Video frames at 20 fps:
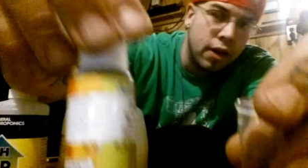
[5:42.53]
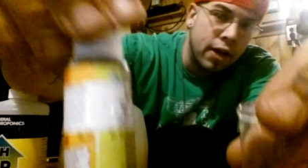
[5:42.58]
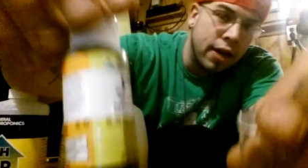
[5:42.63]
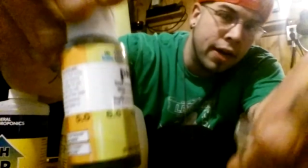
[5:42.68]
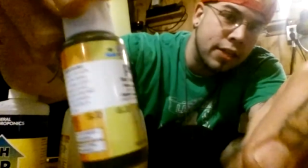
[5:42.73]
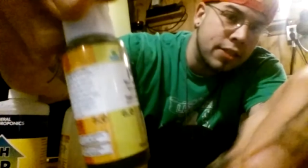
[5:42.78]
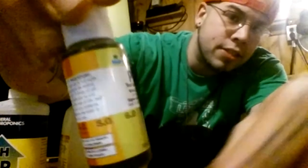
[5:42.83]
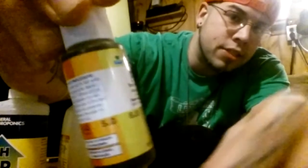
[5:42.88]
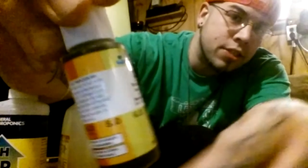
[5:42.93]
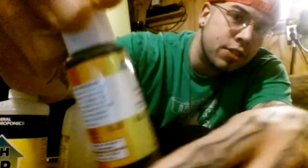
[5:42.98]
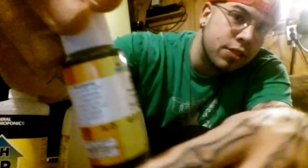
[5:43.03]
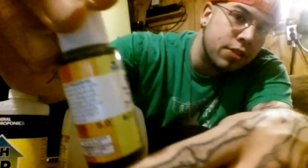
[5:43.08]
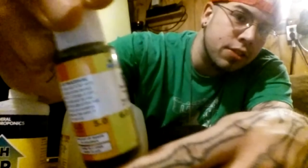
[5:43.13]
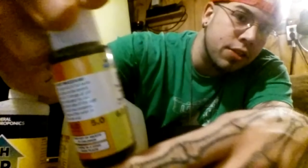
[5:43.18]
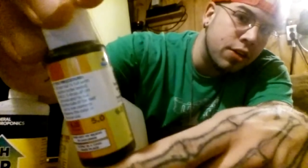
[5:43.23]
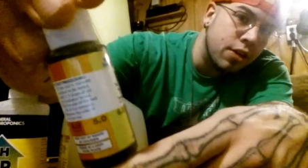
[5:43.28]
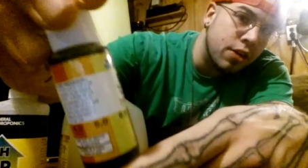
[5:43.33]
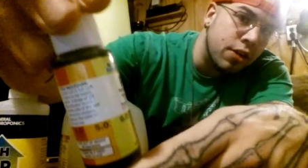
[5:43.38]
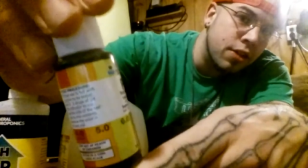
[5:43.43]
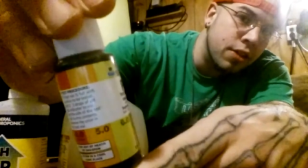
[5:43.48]

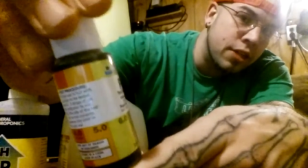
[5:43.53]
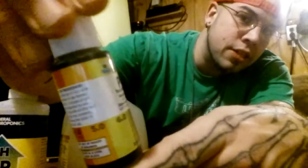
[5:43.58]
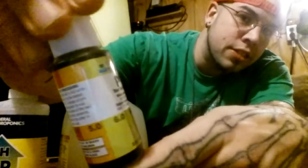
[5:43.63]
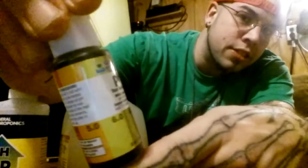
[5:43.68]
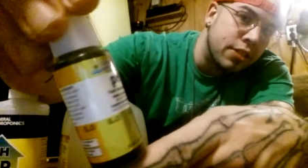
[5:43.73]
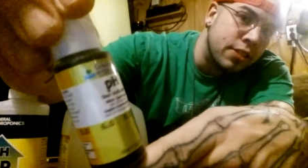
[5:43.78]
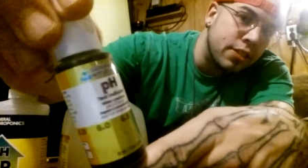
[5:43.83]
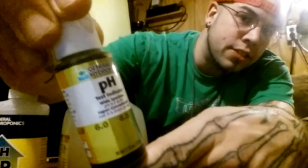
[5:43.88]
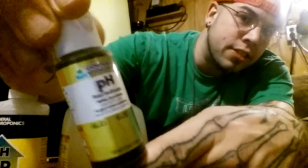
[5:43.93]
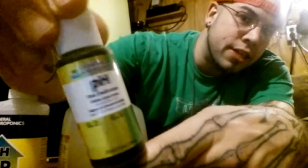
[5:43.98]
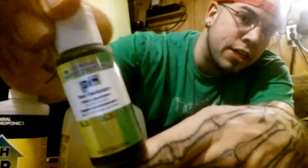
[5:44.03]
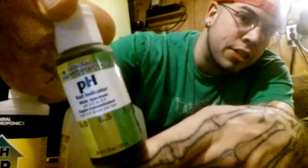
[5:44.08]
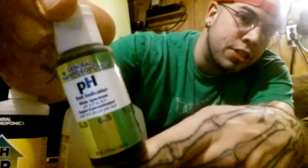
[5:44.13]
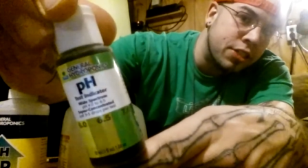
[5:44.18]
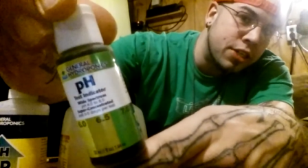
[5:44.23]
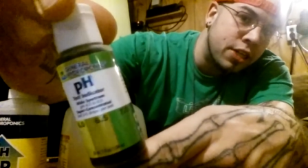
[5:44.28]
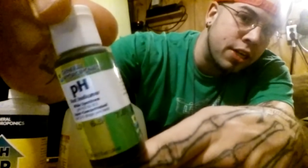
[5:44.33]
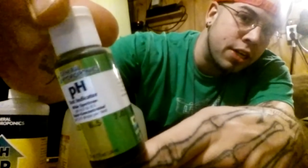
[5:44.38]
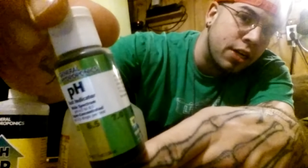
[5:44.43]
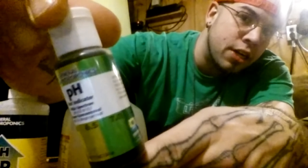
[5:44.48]
This is the
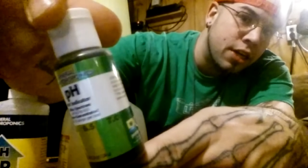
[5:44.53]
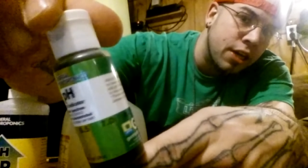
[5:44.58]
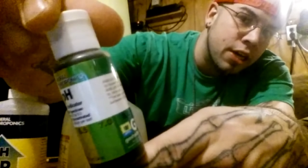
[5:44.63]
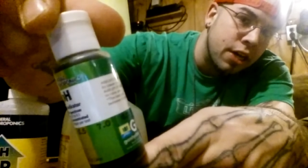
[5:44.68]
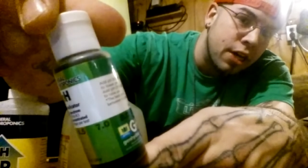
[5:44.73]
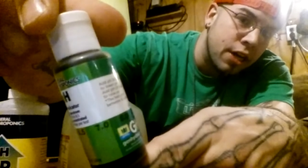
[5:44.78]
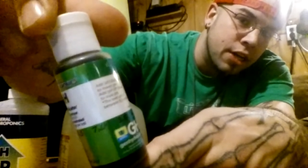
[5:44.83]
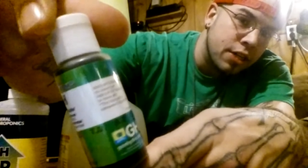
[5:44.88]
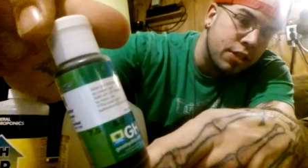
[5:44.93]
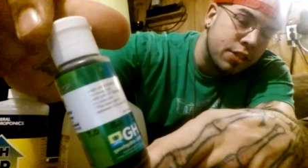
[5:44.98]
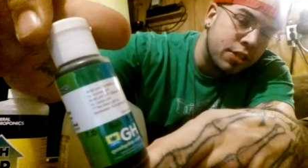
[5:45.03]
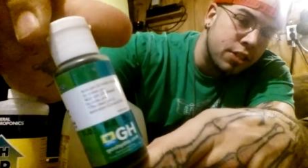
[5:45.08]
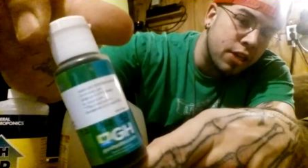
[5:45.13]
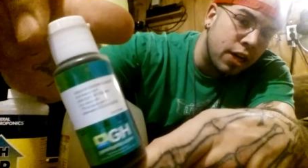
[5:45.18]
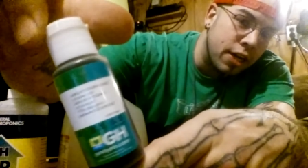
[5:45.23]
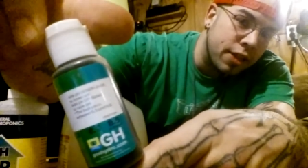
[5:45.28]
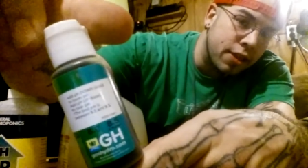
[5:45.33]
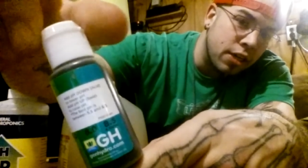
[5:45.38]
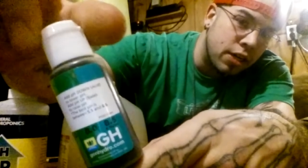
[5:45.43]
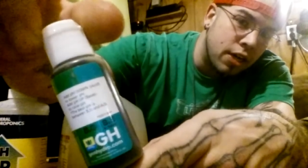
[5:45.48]
tester. It's
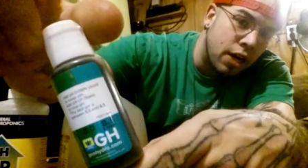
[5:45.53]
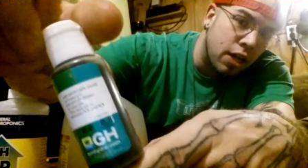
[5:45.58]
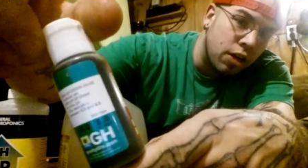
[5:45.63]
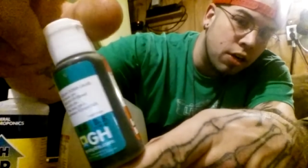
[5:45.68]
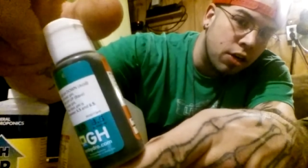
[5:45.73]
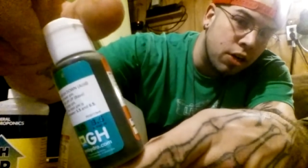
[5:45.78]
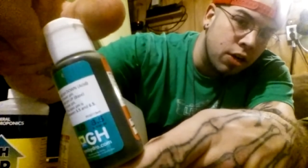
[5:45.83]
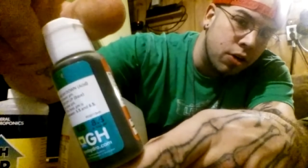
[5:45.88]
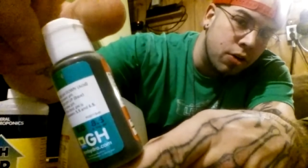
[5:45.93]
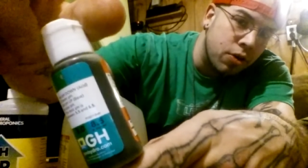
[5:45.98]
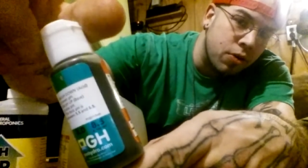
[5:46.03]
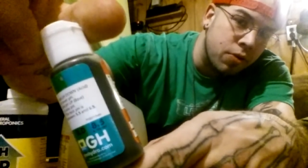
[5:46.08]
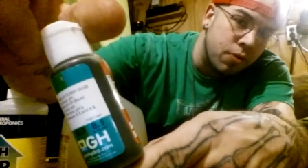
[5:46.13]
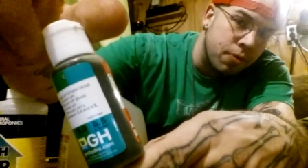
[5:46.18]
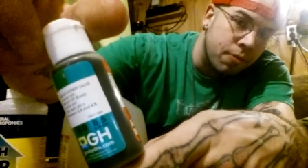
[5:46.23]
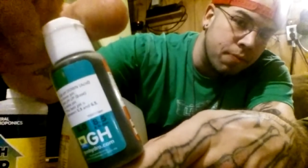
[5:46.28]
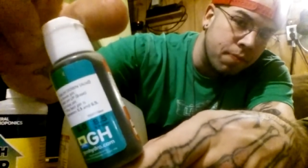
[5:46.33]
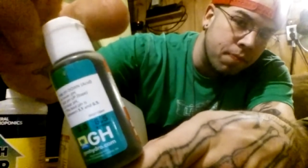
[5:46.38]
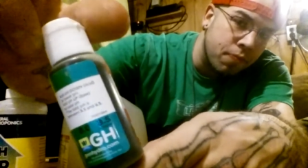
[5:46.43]
got the color code.